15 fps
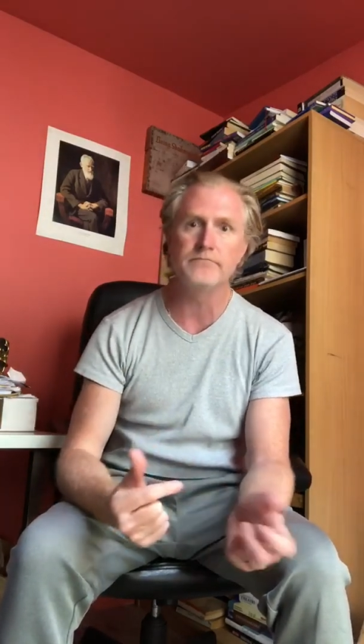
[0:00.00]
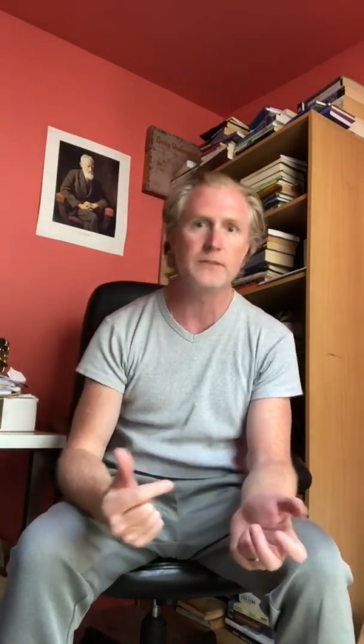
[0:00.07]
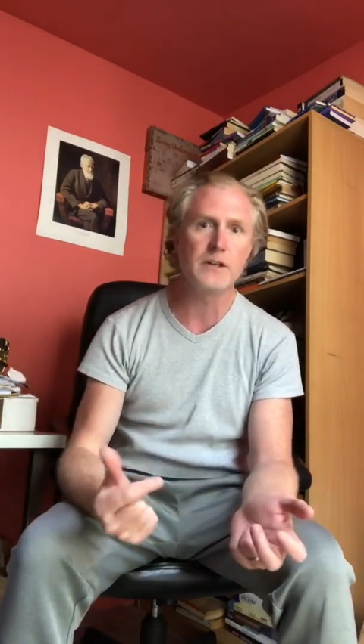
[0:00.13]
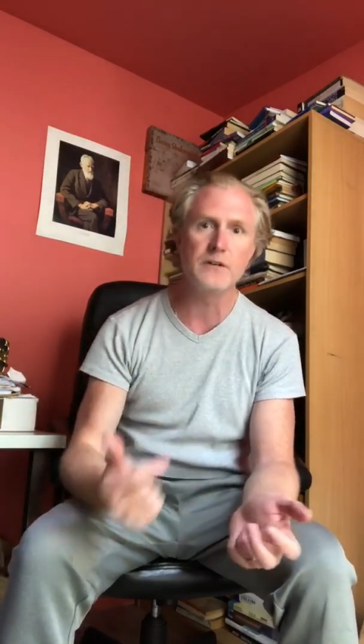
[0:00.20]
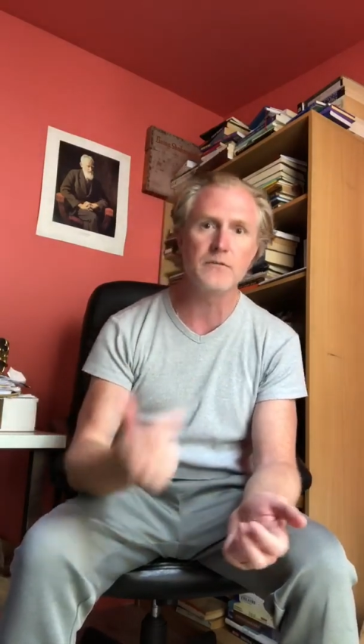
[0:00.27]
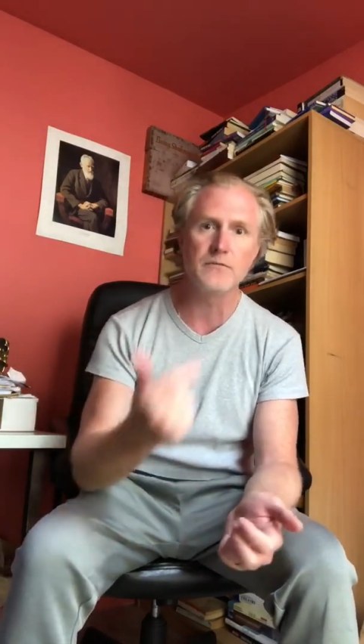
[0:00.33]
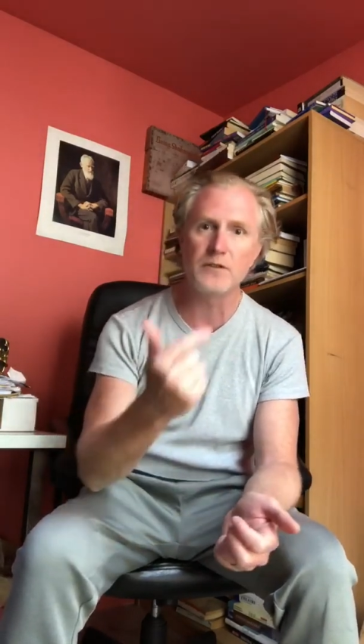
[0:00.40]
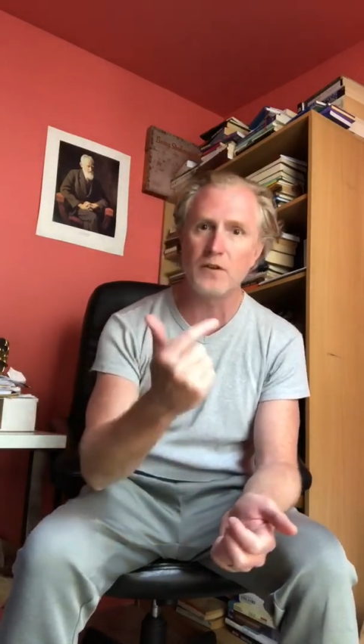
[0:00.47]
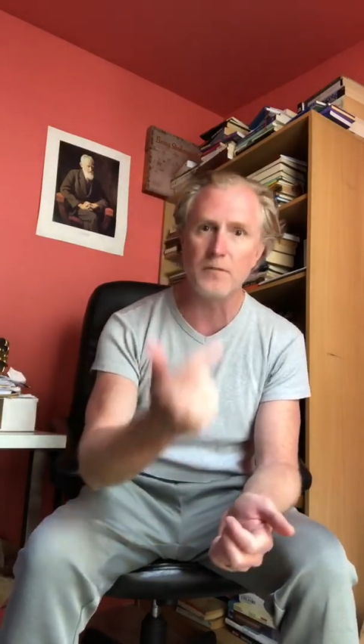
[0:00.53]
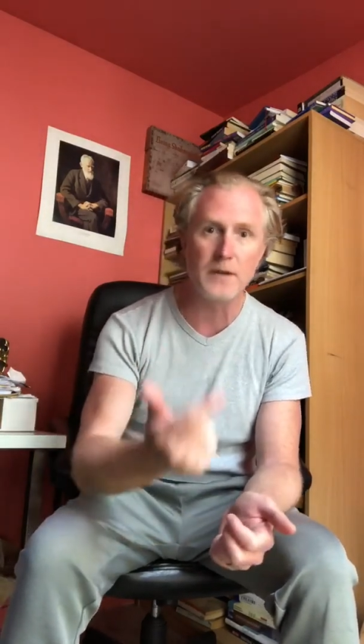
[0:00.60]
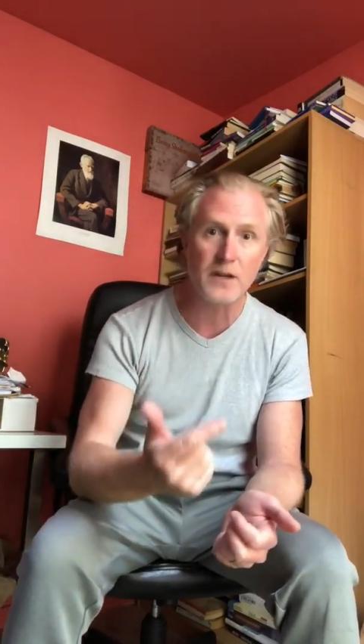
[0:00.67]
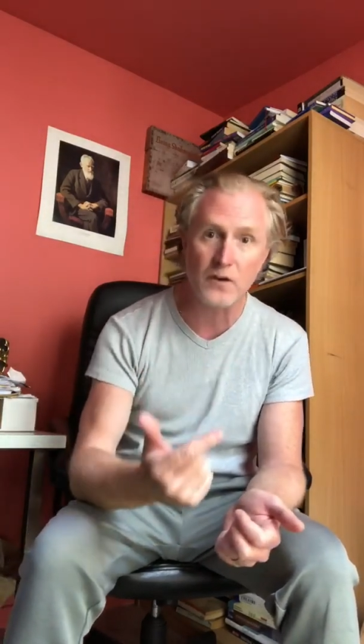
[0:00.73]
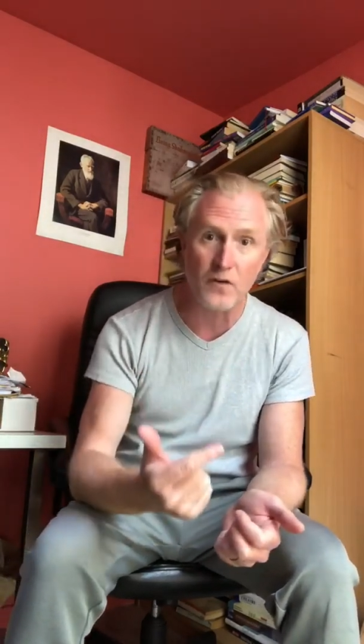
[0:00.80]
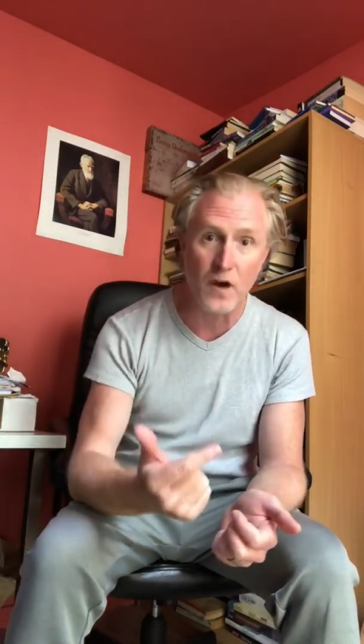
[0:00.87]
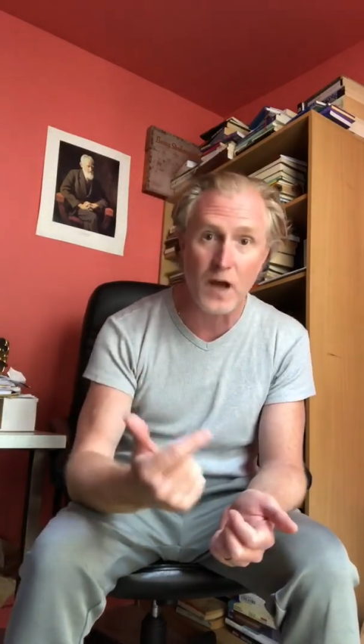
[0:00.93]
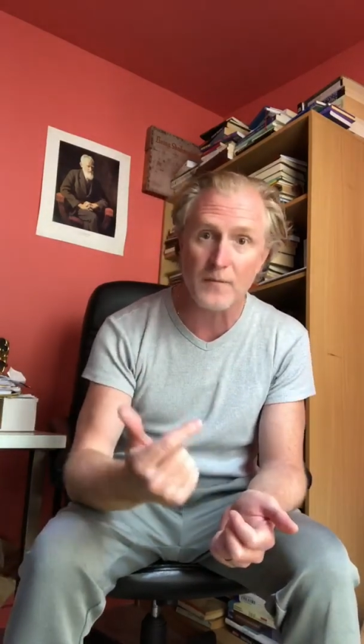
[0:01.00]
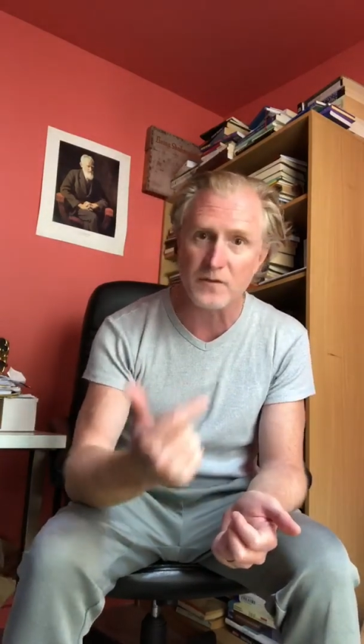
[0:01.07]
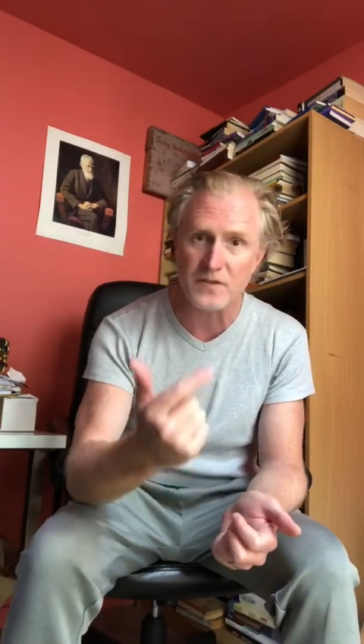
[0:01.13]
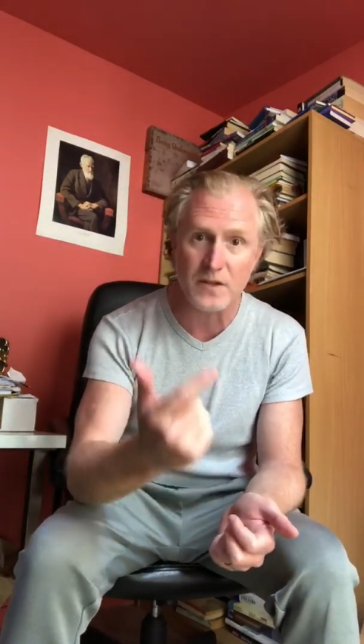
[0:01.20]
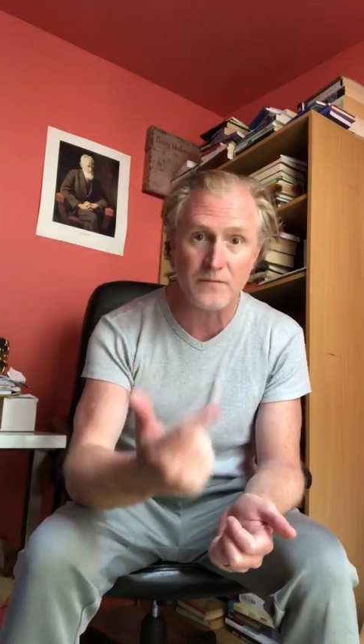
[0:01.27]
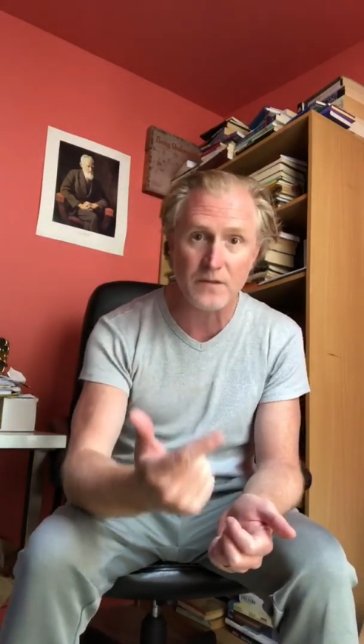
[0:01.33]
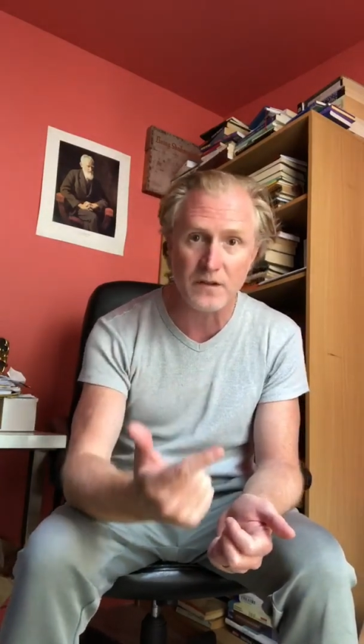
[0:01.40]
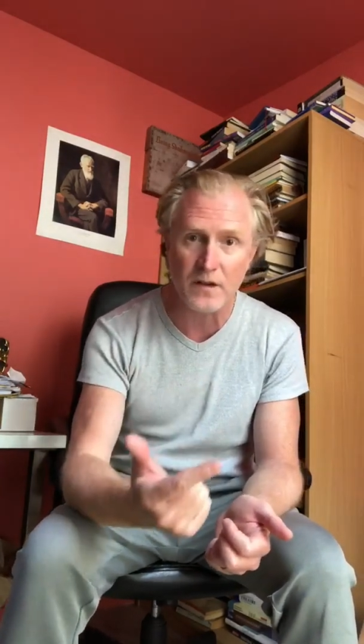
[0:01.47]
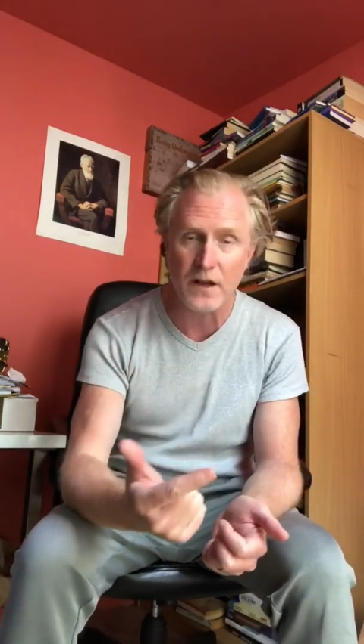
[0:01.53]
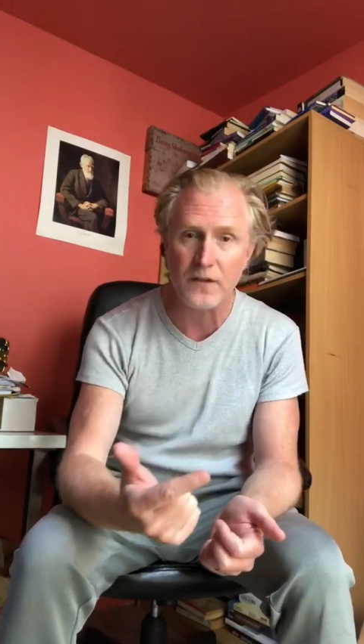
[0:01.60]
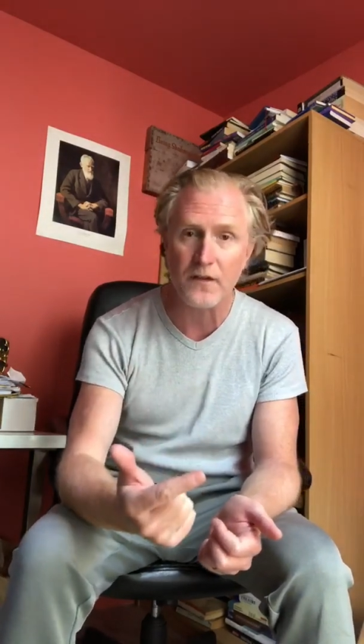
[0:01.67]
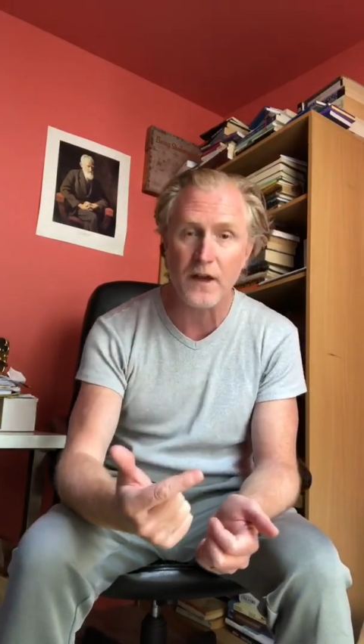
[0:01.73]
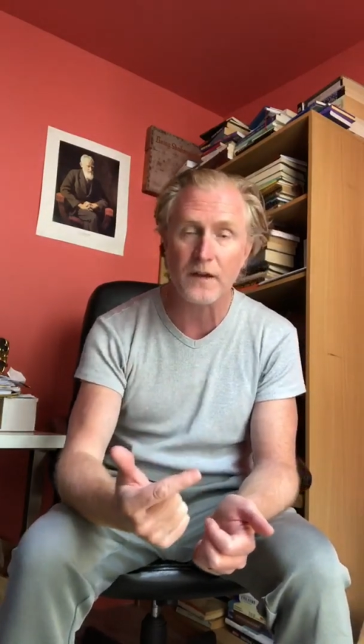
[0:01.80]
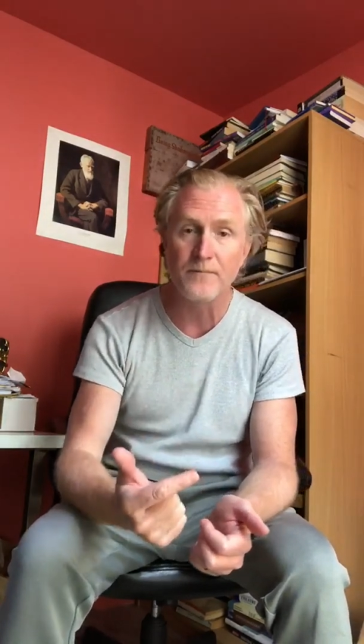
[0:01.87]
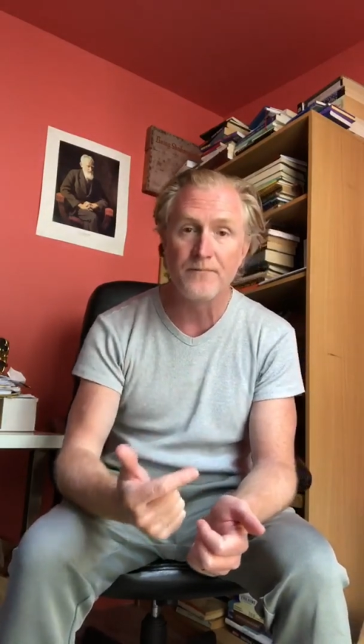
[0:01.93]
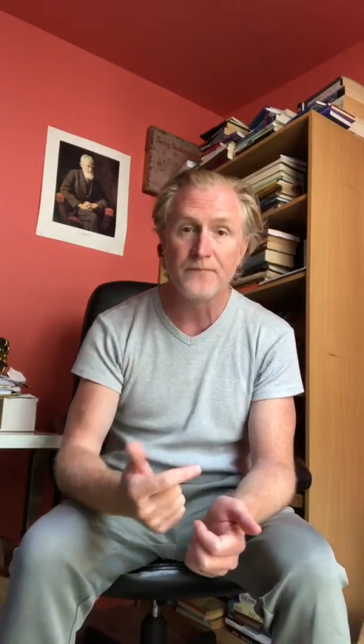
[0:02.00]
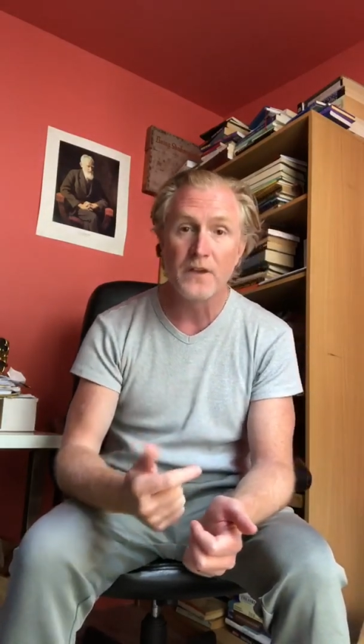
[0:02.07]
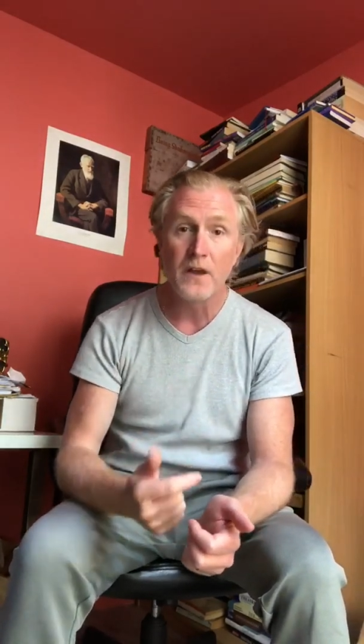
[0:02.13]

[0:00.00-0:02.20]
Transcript: you know, commit a crime or something like that,